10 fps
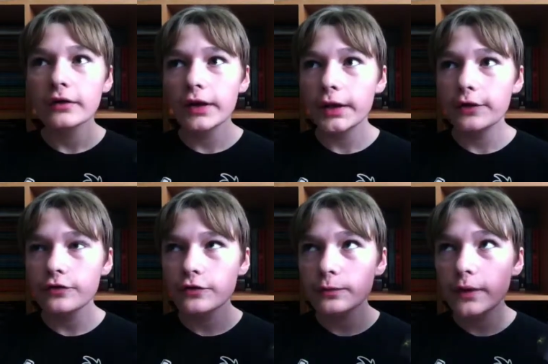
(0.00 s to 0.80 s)
like
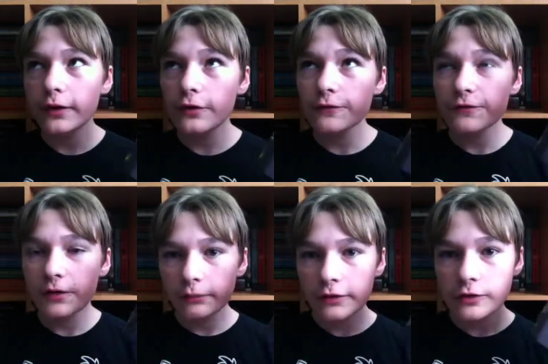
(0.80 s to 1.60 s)
some of my other
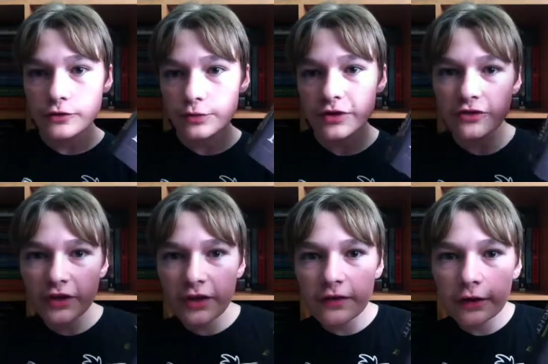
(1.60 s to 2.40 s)
family because we
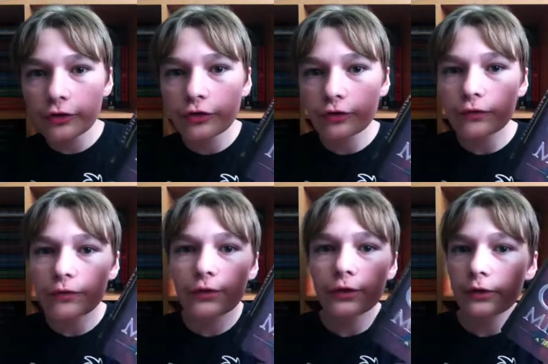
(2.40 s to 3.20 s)
stay there
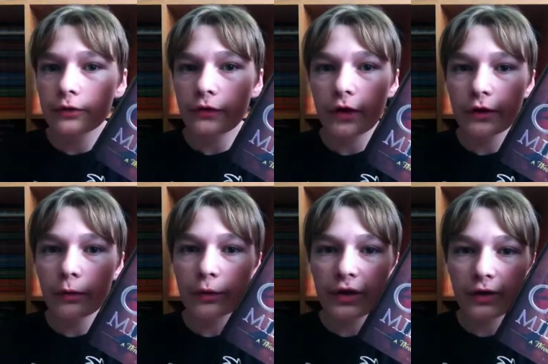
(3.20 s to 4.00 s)
for like a
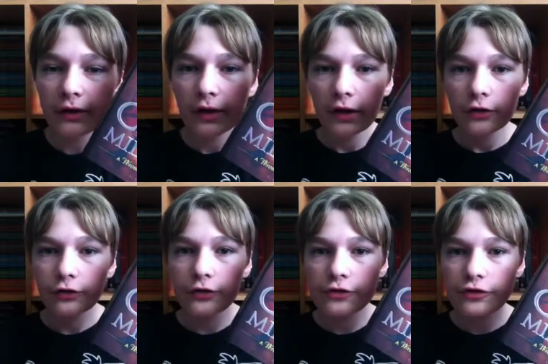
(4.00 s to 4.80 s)
week
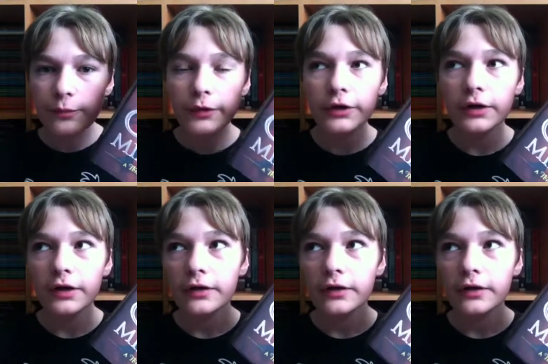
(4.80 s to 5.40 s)
during the summer,